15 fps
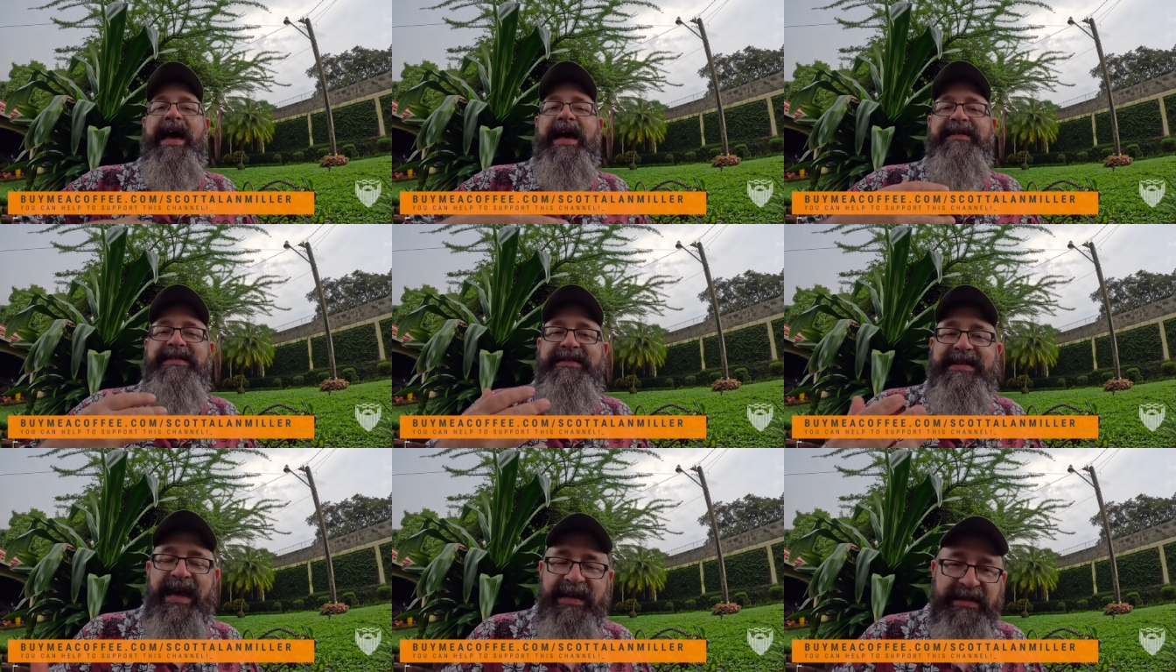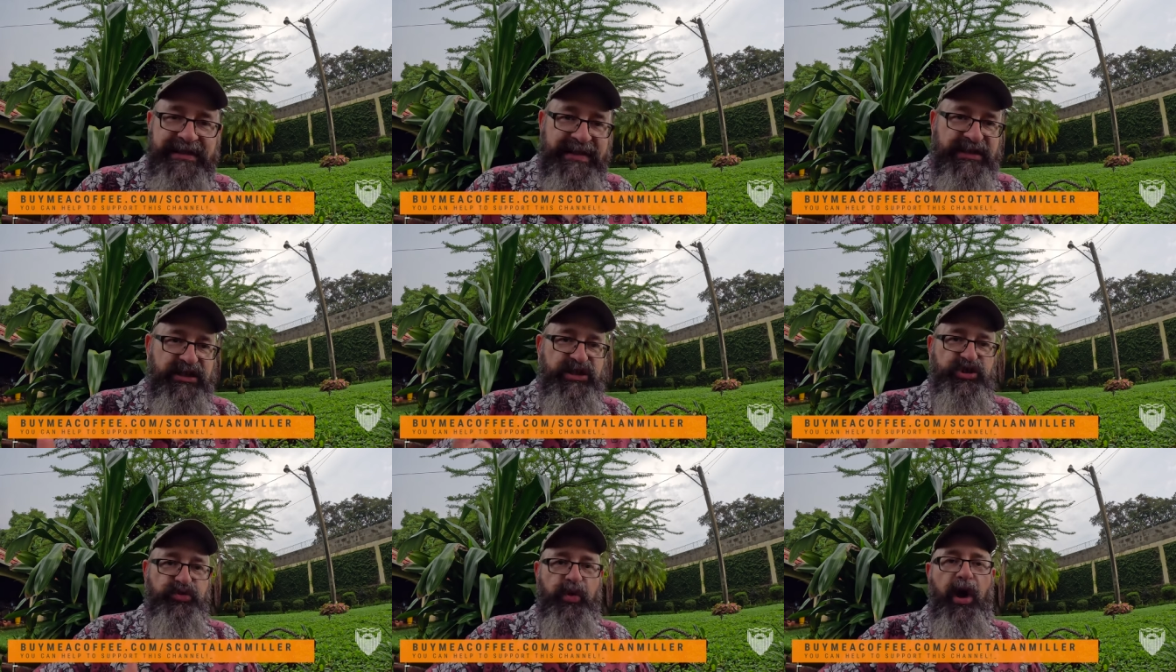has a tendency
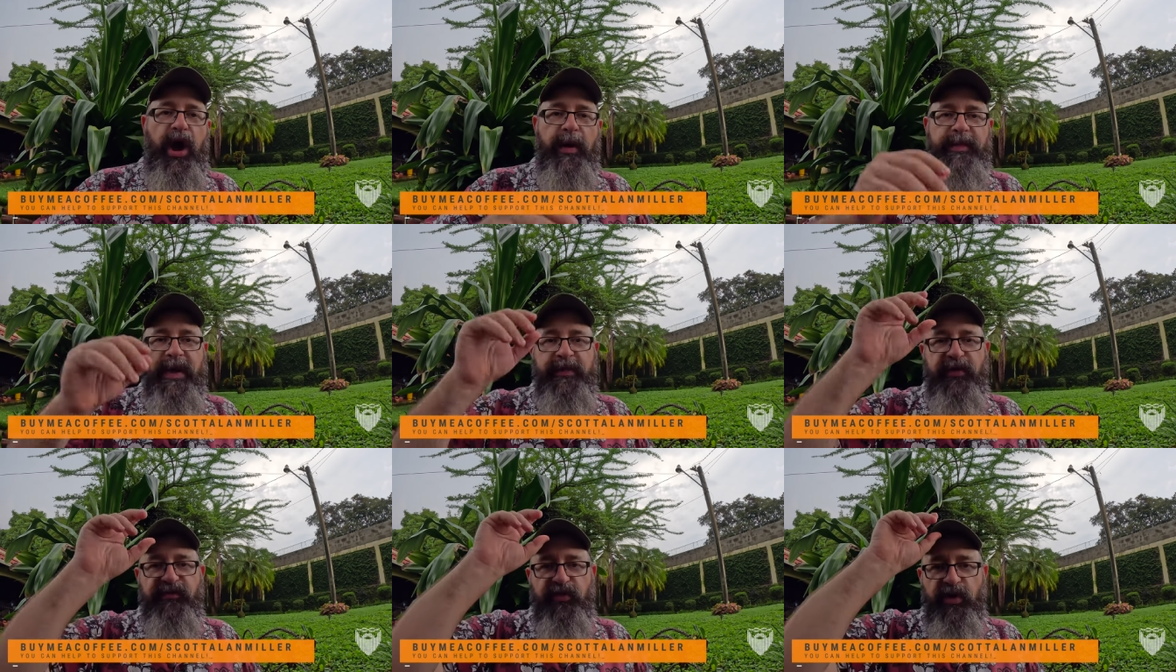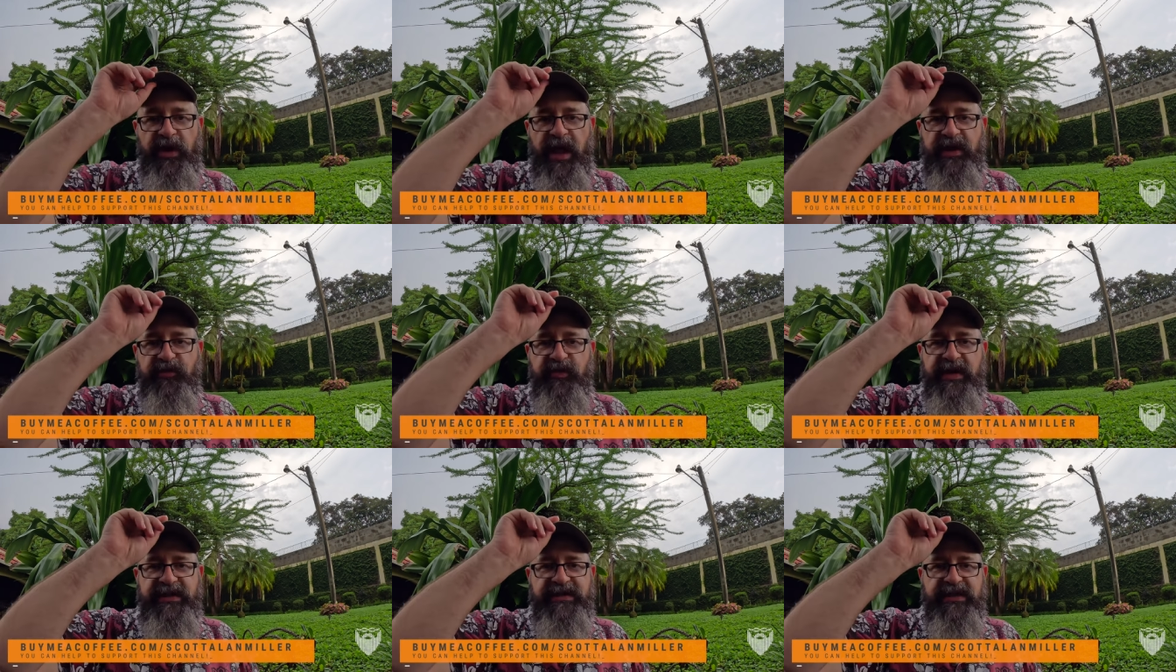to draw people for a lot
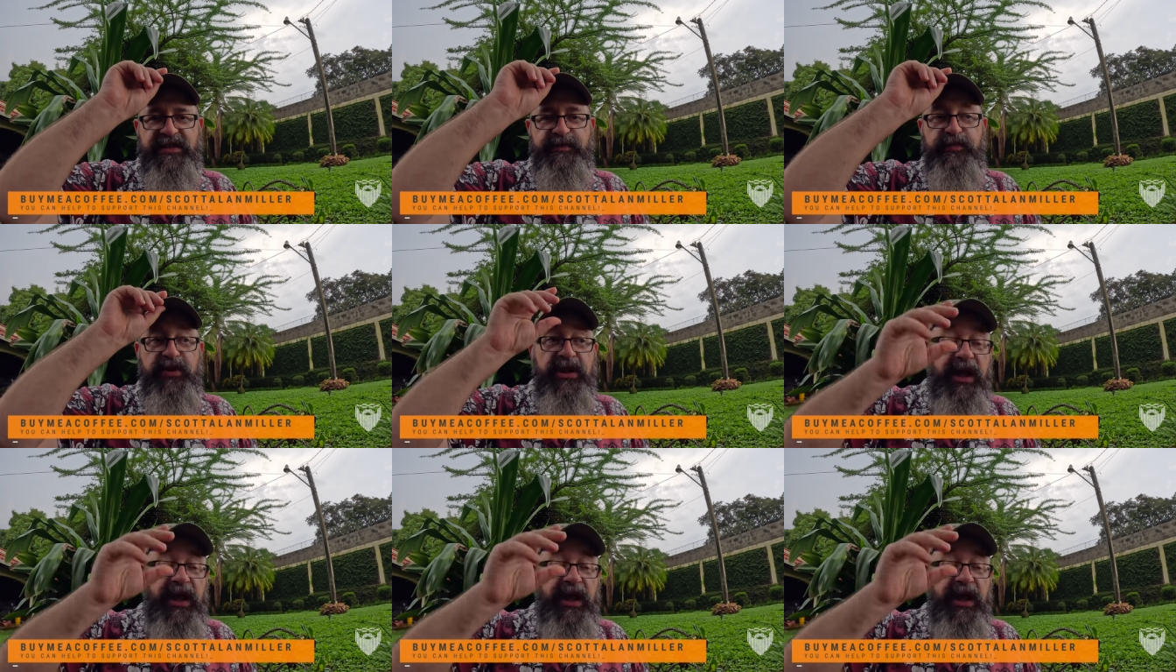of reasons.